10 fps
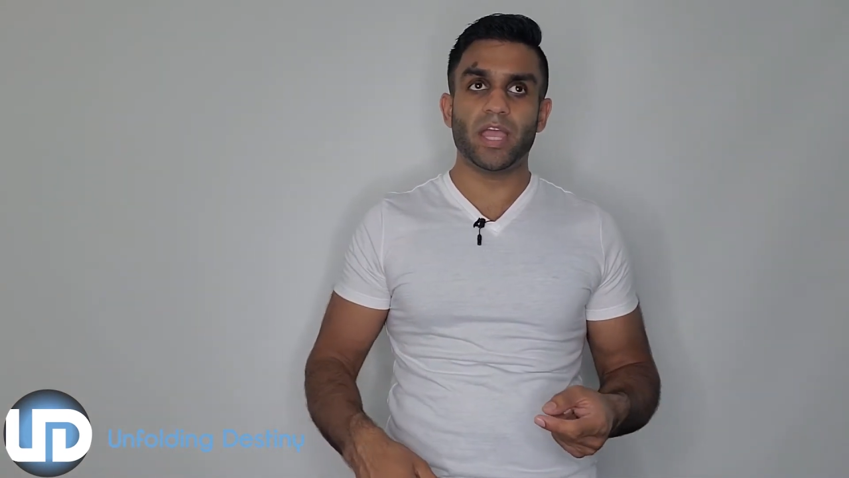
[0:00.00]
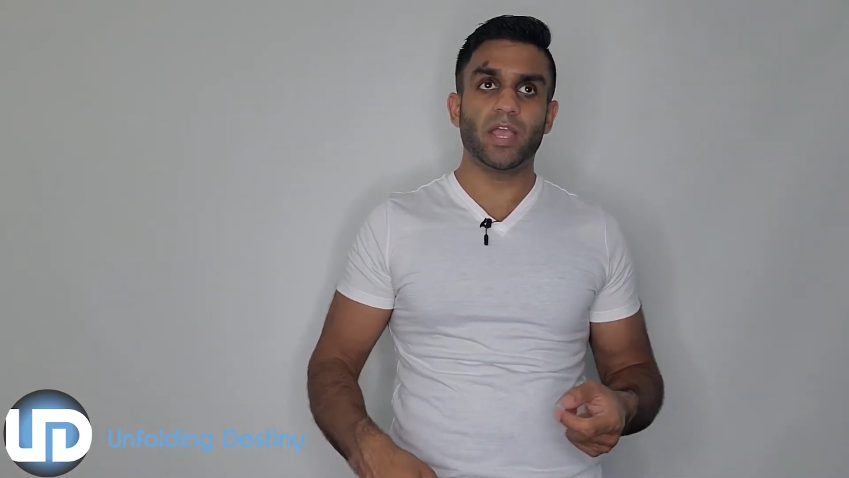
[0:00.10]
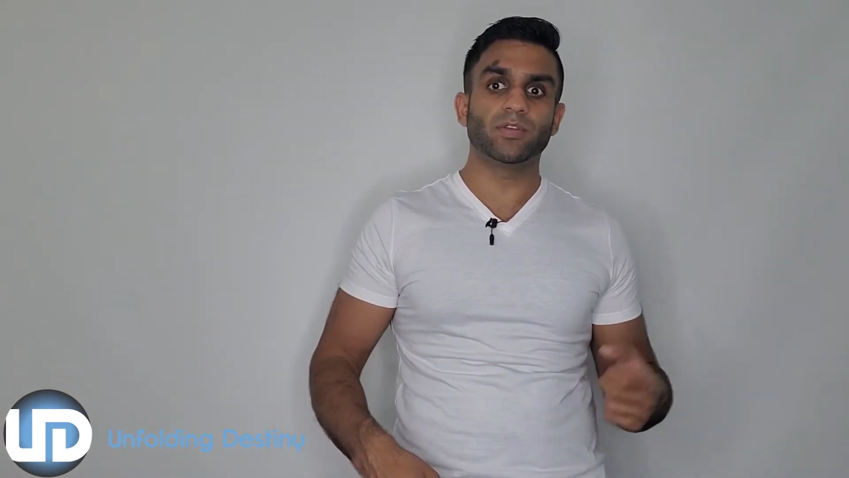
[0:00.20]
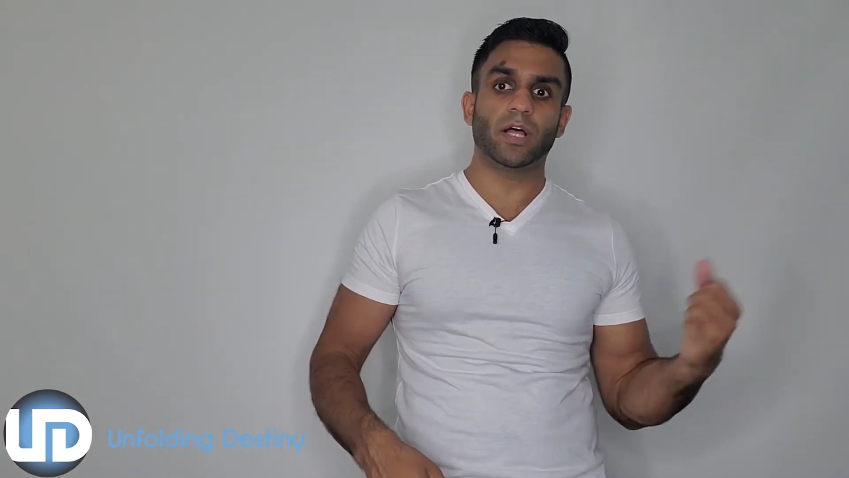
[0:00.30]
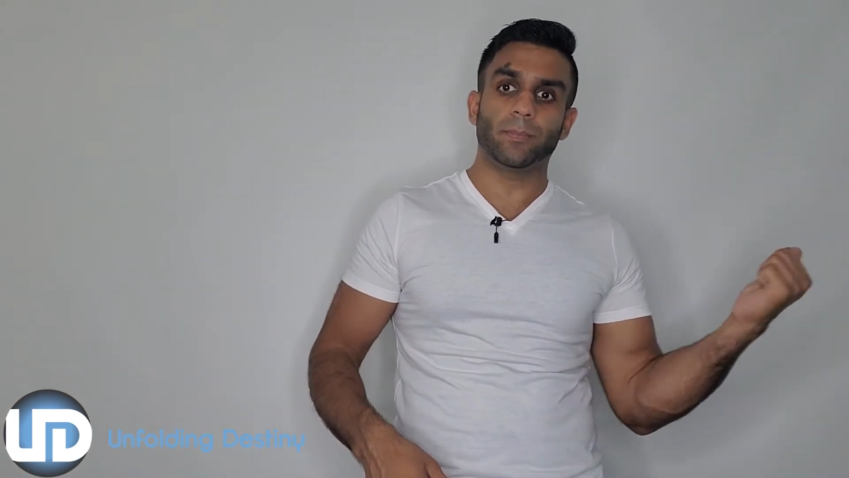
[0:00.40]
He
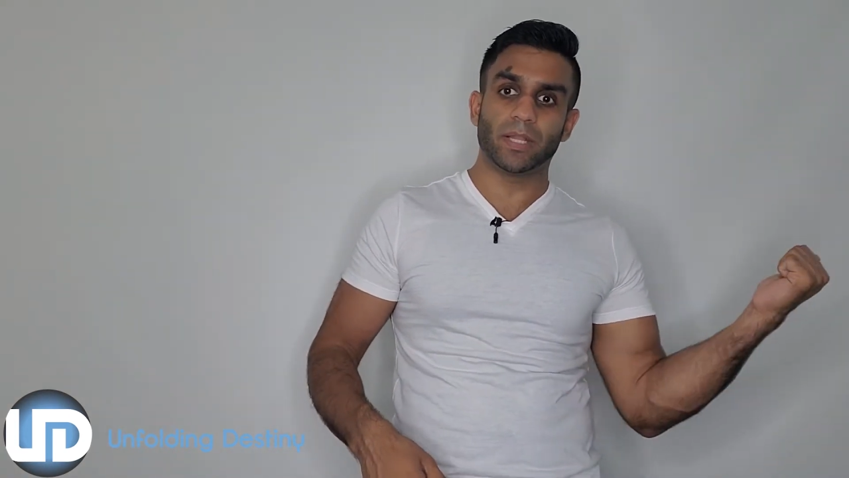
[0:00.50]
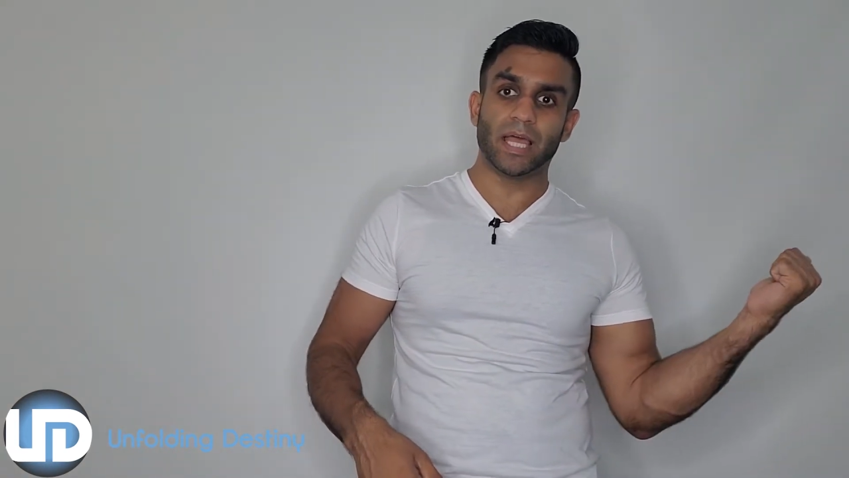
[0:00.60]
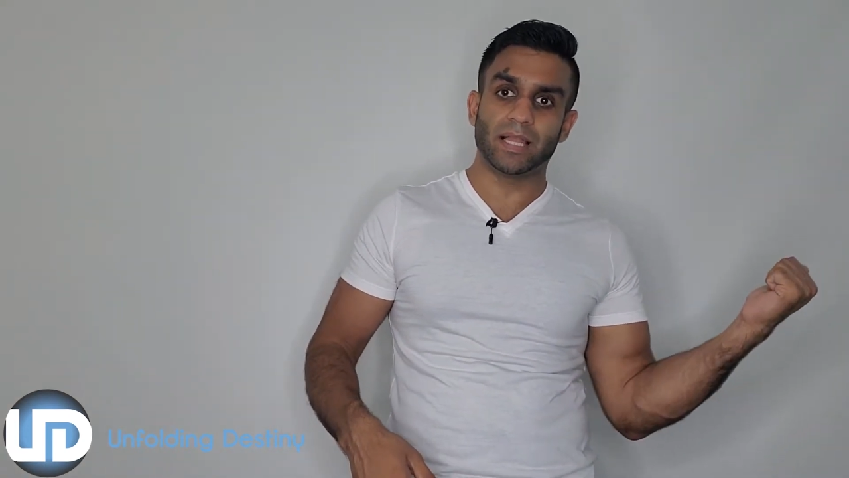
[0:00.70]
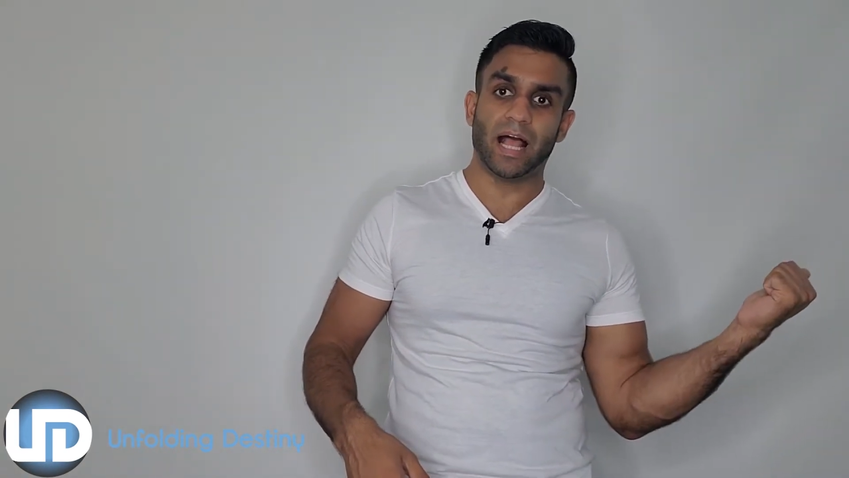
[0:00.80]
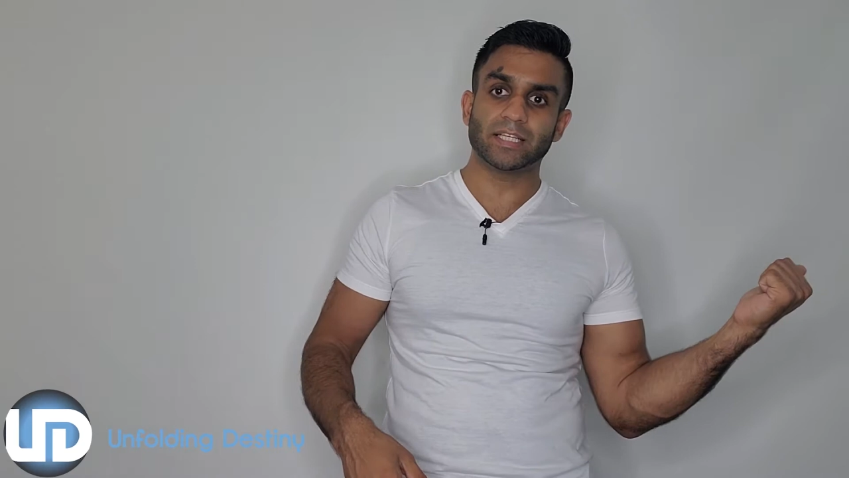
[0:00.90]
was up late
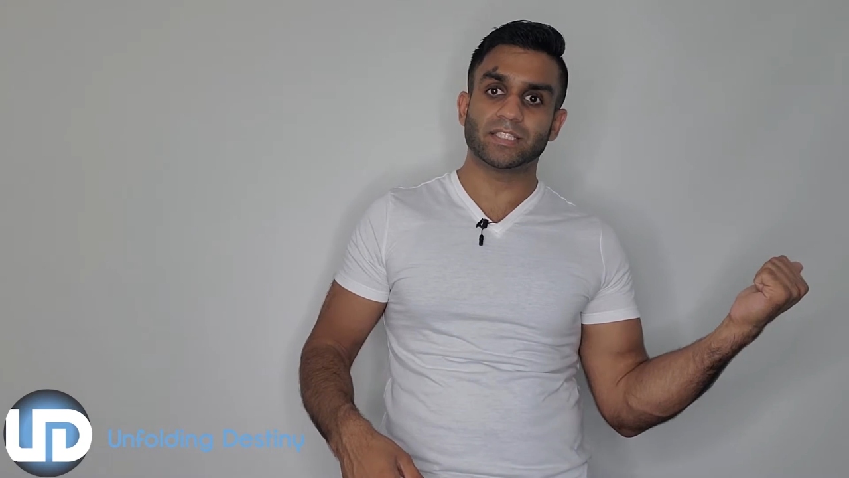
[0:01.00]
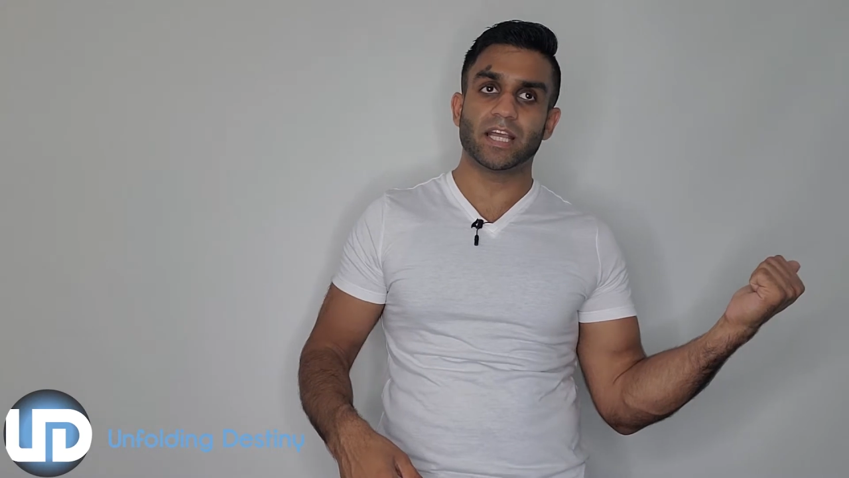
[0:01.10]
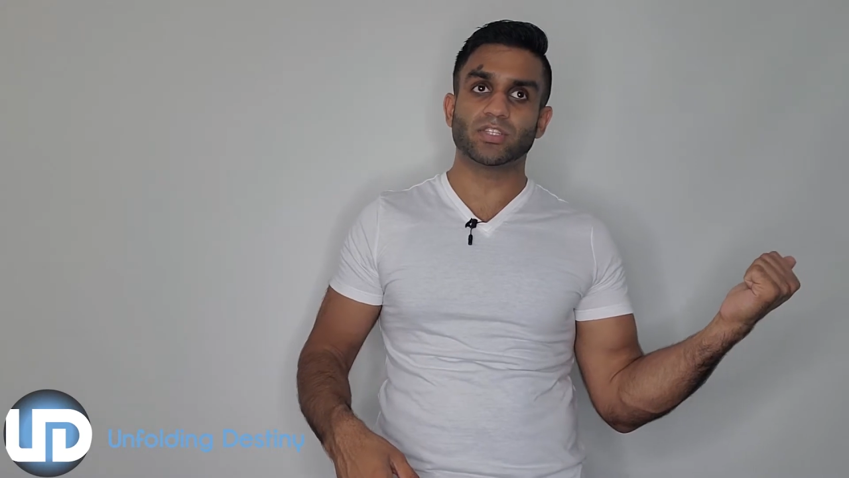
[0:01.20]
last night,